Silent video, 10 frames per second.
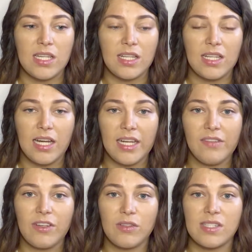kind
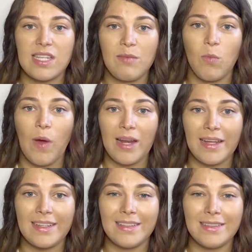of go to sleep when I
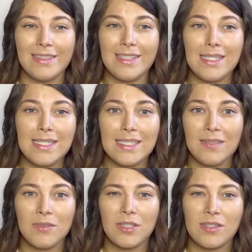needed him
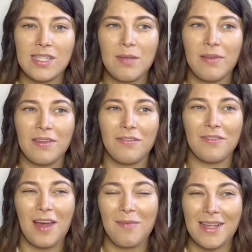to go to sleep, if
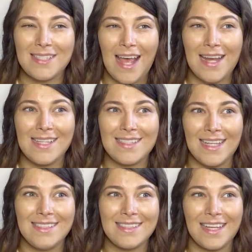that makes any
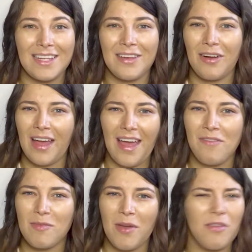sense. I know
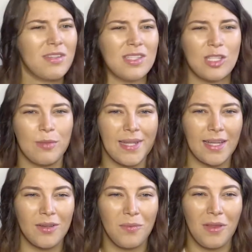every mother is just going to be like,
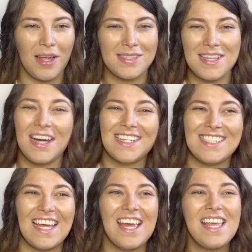well, that's the
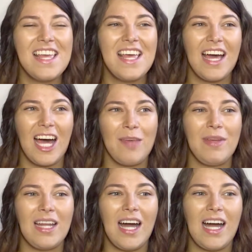idea. I
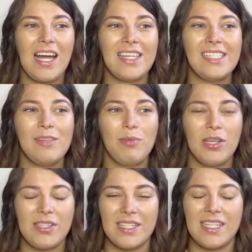mean, I
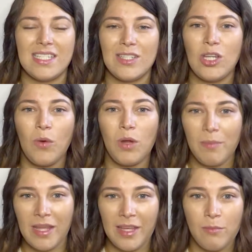personally did not want to
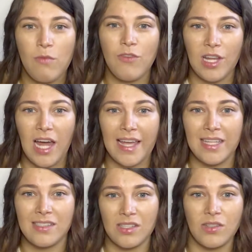become
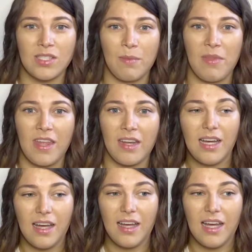reliant on something.
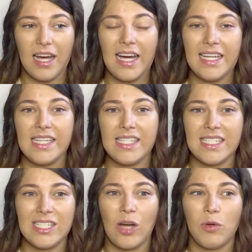I
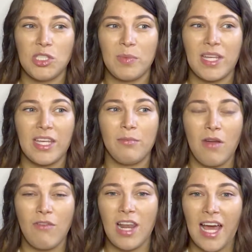did not want to become
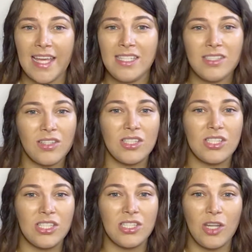reliant on a
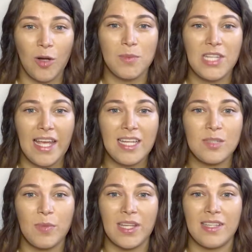certain object,
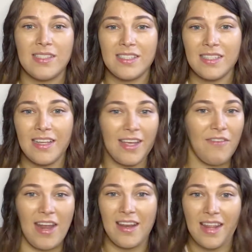because if
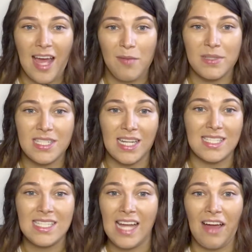anything happened and I
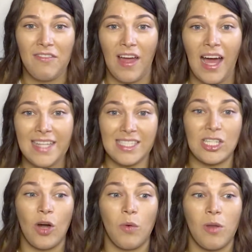didn't have that, I did
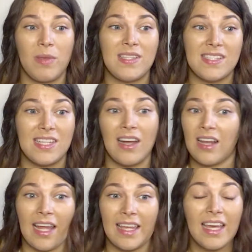not want to be stuck
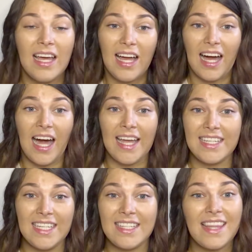like, I
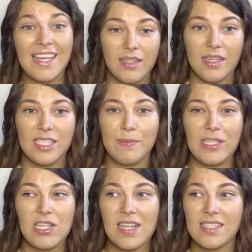need this.
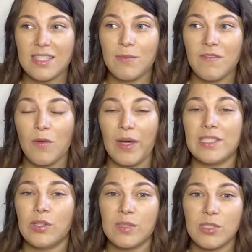Especially that some of the white
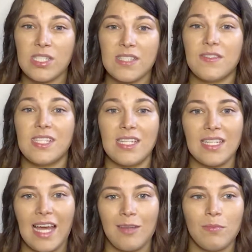noise machines I've seen
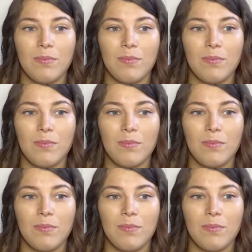can